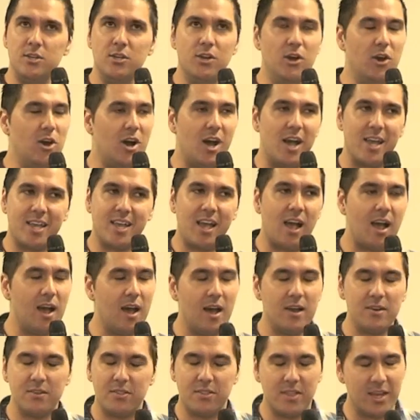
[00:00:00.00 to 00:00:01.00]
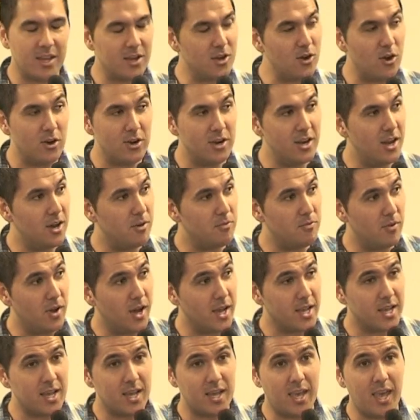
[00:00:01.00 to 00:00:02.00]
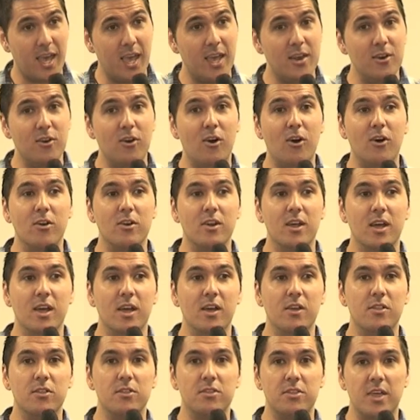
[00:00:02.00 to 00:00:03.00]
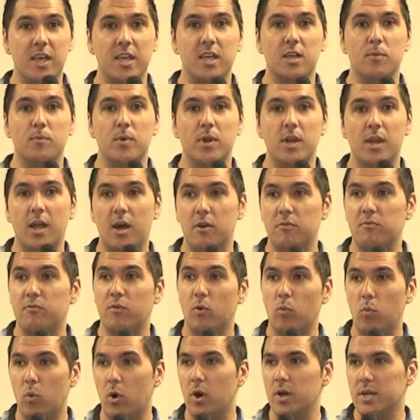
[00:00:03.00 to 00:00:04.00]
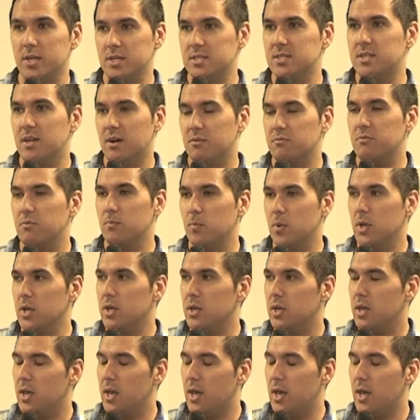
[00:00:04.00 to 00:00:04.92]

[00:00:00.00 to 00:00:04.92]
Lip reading: I can't thank God enough. I cannot thank Him enough for what He's done for me.